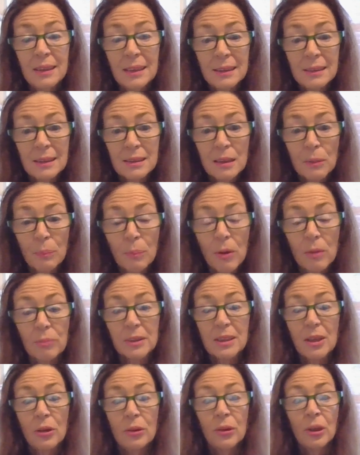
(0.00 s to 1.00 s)
this is the point.
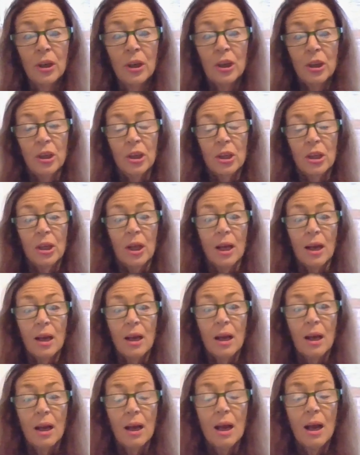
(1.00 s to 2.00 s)
So
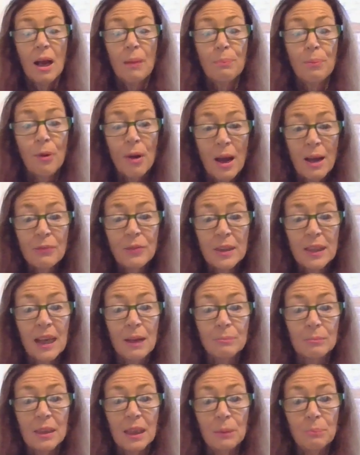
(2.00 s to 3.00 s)
a private
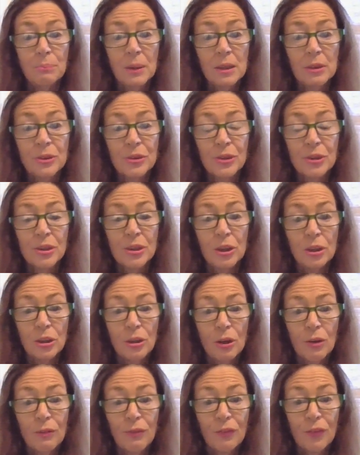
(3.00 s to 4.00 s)
company builds the
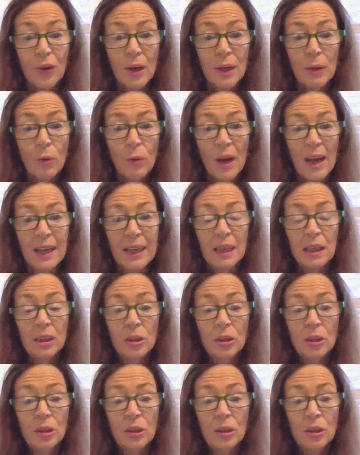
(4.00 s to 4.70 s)
new freeway.